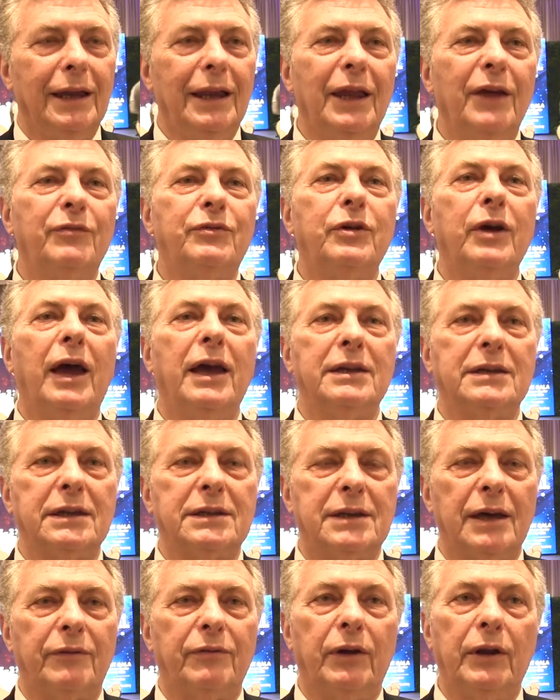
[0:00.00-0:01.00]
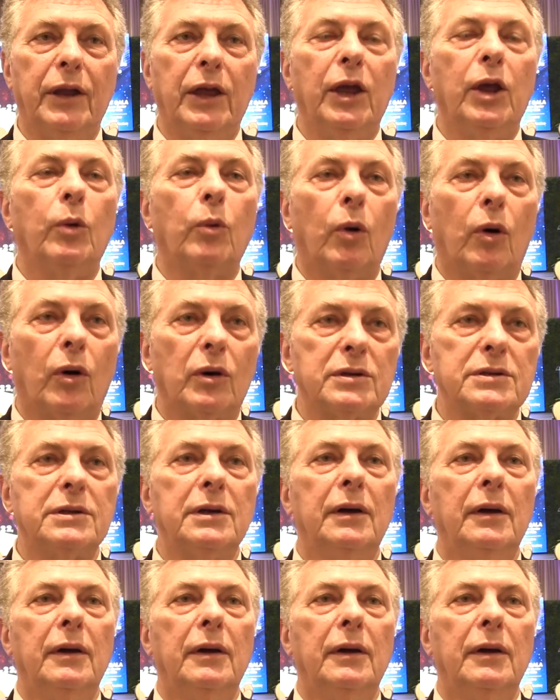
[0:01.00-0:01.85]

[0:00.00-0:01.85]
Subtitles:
He lived to 87. He was